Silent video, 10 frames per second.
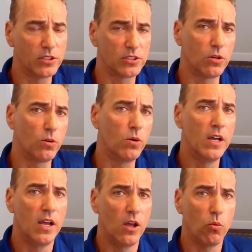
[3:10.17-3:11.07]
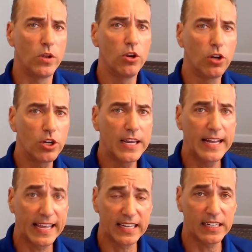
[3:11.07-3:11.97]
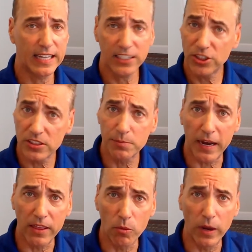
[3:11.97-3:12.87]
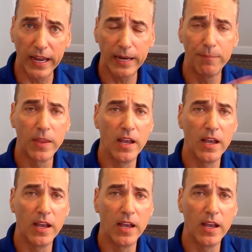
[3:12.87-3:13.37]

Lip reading: So when you're looking at collections, by the way,